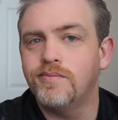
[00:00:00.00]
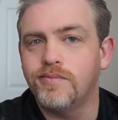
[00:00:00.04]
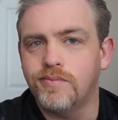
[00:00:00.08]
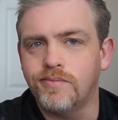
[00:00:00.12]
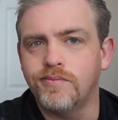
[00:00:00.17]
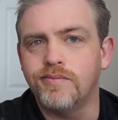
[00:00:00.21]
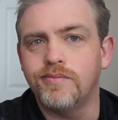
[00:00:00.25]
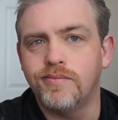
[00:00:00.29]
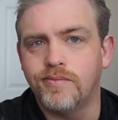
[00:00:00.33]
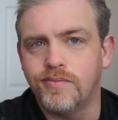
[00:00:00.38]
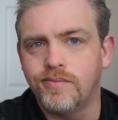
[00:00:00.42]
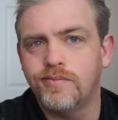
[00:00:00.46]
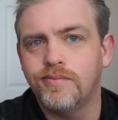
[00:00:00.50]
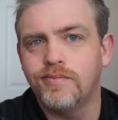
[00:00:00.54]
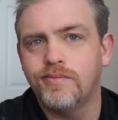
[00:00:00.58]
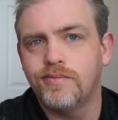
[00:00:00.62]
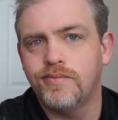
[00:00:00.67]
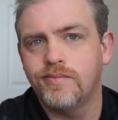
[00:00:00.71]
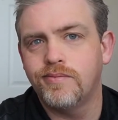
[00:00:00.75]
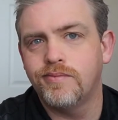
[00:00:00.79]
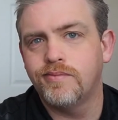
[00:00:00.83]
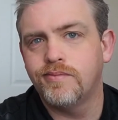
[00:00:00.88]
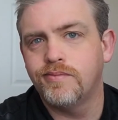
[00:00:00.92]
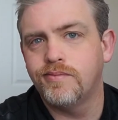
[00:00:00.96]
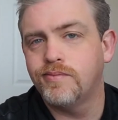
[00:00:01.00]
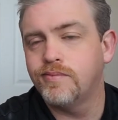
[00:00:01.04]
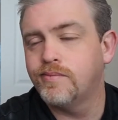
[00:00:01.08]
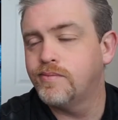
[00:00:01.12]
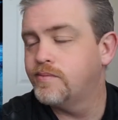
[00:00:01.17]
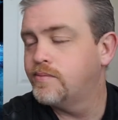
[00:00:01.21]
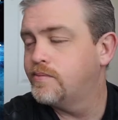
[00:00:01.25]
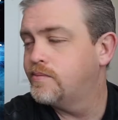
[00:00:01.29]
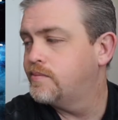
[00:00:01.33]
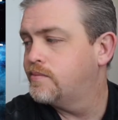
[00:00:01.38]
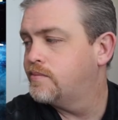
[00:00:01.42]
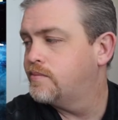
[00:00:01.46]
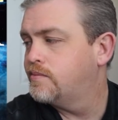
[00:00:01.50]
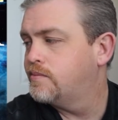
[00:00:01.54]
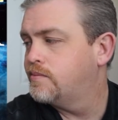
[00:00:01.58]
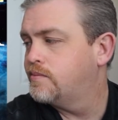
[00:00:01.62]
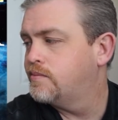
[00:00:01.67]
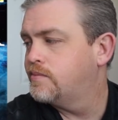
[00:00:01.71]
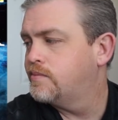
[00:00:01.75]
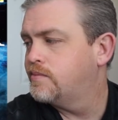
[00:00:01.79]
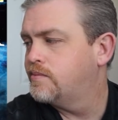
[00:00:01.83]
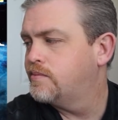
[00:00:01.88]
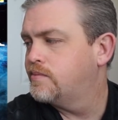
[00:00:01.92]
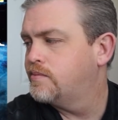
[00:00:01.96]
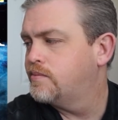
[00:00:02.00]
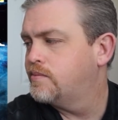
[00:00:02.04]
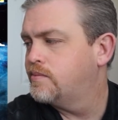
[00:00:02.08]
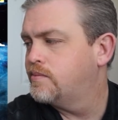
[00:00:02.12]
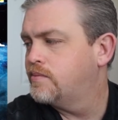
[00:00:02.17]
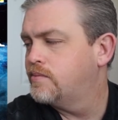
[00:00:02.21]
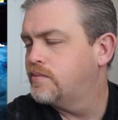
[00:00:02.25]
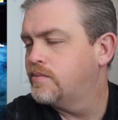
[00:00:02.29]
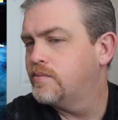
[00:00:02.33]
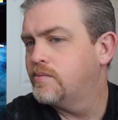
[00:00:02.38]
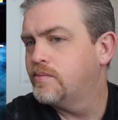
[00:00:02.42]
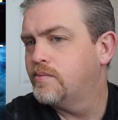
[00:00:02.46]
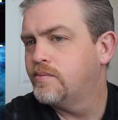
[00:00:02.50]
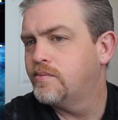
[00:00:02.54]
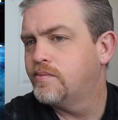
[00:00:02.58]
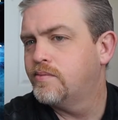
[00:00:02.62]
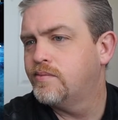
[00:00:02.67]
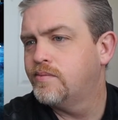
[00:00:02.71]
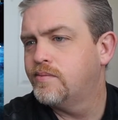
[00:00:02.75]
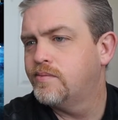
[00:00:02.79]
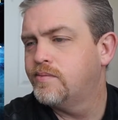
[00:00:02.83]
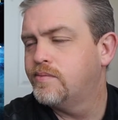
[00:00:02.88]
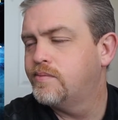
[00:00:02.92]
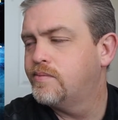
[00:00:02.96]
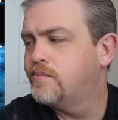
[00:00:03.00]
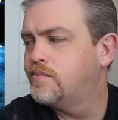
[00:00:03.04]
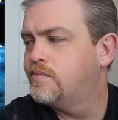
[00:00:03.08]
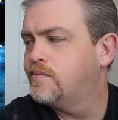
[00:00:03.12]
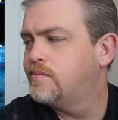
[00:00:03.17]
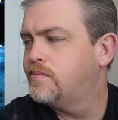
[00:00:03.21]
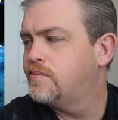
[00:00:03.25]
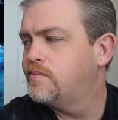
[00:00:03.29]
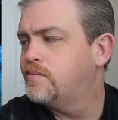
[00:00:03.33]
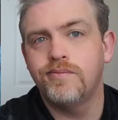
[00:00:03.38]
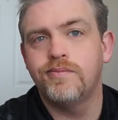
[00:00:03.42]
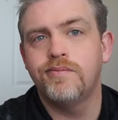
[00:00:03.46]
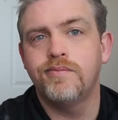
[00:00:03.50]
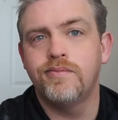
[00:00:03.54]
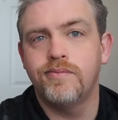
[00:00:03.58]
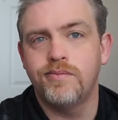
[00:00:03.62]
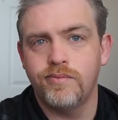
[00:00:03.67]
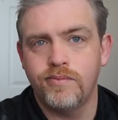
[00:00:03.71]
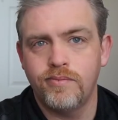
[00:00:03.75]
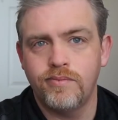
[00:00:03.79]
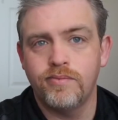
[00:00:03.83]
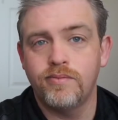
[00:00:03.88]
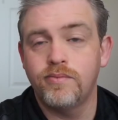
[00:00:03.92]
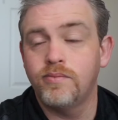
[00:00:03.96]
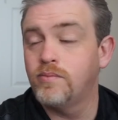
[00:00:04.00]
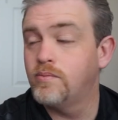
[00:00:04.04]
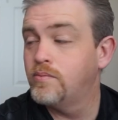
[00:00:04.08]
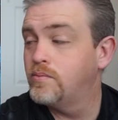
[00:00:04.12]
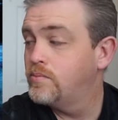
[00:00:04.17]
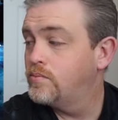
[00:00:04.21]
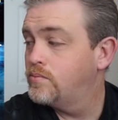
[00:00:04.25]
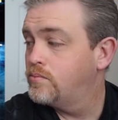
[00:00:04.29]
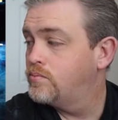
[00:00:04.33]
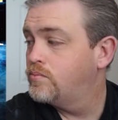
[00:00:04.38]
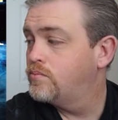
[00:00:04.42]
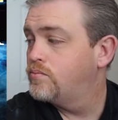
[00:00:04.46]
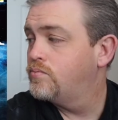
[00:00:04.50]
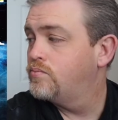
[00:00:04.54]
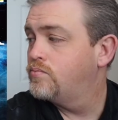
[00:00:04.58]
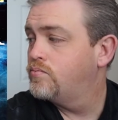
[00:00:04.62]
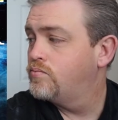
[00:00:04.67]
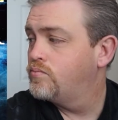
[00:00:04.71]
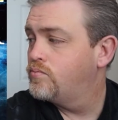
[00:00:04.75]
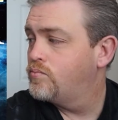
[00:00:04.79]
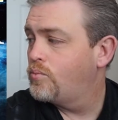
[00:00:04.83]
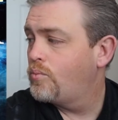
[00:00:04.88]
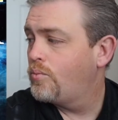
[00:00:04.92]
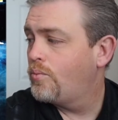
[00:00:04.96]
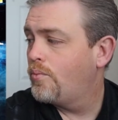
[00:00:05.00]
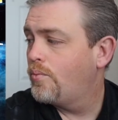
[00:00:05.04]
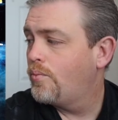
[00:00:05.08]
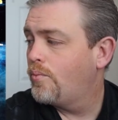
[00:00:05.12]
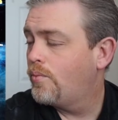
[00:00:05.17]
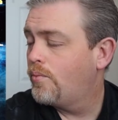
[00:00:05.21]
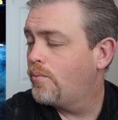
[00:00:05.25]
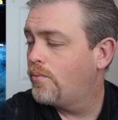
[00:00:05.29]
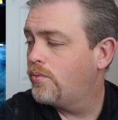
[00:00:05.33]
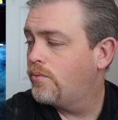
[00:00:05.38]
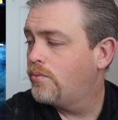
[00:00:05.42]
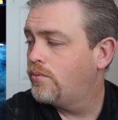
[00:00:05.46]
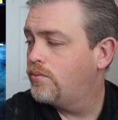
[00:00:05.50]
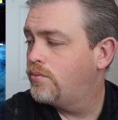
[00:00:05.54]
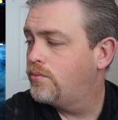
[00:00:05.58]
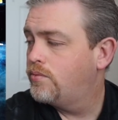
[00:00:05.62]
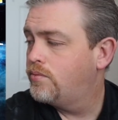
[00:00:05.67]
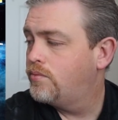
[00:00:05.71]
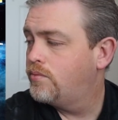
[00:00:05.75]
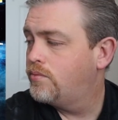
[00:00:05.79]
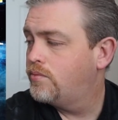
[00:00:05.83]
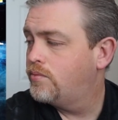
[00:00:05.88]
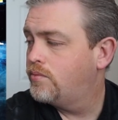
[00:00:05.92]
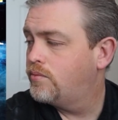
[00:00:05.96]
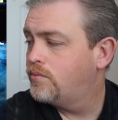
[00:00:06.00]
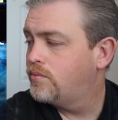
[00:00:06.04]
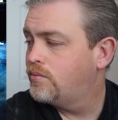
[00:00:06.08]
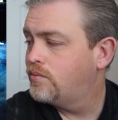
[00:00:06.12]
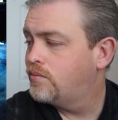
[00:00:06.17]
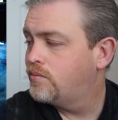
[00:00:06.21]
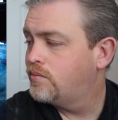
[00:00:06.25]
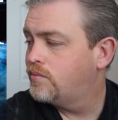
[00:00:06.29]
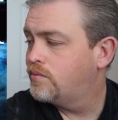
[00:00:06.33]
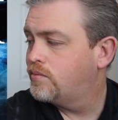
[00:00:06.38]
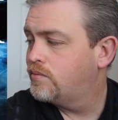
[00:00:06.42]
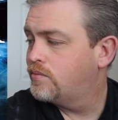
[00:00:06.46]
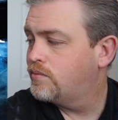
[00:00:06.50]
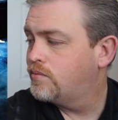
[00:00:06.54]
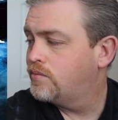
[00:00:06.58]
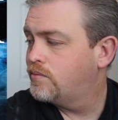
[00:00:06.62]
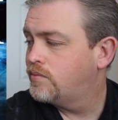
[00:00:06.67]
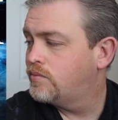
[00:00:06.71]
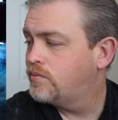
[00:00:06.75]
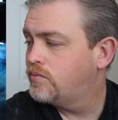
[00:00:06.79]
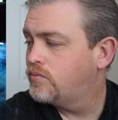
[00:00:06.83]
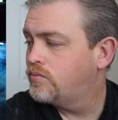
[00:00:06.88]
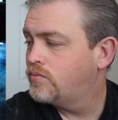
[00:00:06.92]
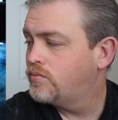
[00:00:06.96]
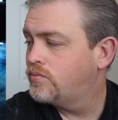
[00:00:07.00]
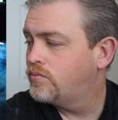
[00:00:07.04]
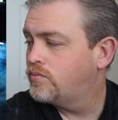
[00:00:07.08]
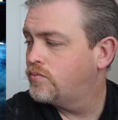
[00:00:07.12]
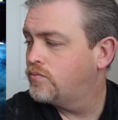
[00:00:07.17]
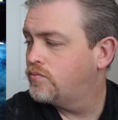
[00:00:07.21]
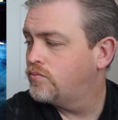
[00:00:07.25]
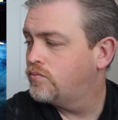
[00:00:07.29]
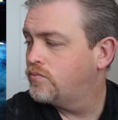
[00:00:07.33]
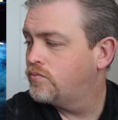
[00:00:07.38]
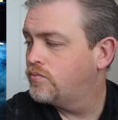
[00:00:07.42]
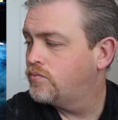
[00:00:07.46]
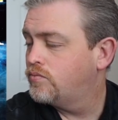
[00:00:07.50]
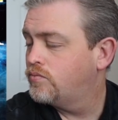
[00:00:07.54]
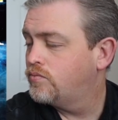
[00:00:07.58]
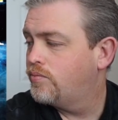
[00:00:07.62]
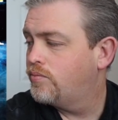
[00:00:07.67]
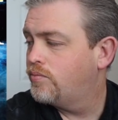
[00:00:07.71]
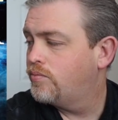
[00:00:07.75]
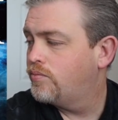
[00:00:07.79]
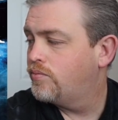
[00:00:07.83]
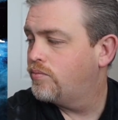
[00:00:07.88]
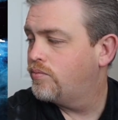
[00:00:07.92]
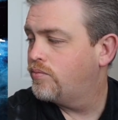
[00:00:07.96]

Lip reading: [no speech]